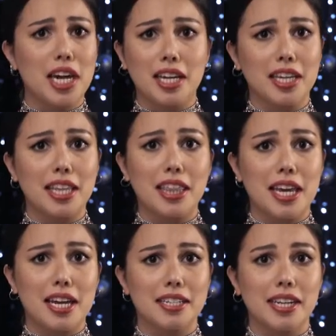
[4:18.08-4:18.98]
darker than they
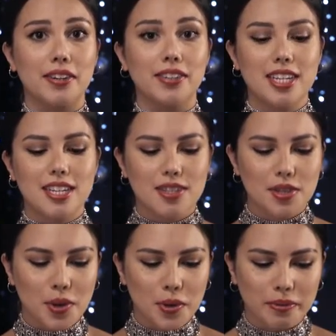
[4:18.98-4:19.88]
are now.
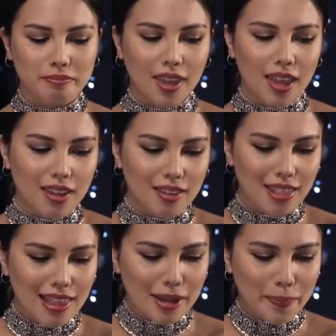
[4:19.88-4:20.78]
So,
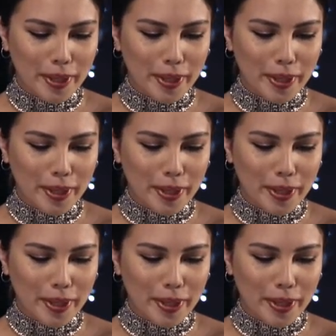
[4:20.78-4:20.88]
good luck,